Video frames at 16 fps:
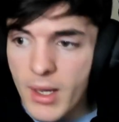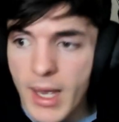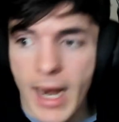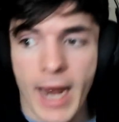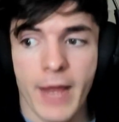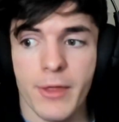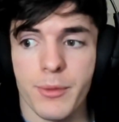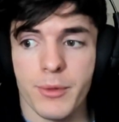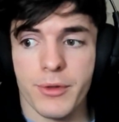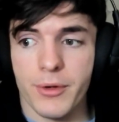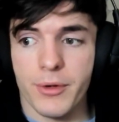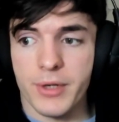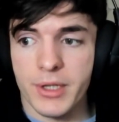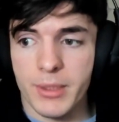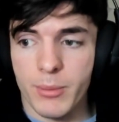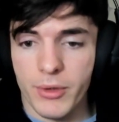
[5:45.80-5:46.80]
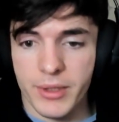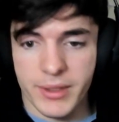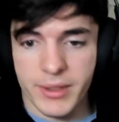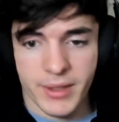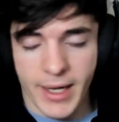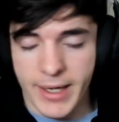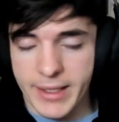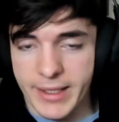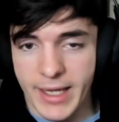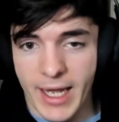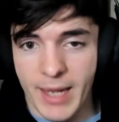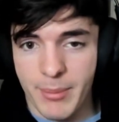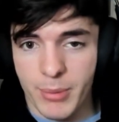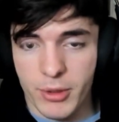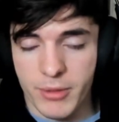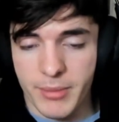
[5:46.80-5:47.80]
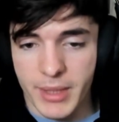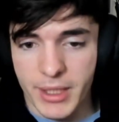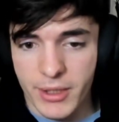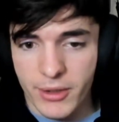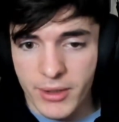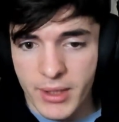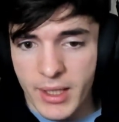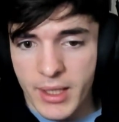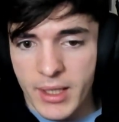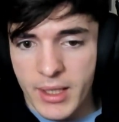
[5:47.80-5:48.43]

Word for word: at 3:30 in the morning at a cap per my ear.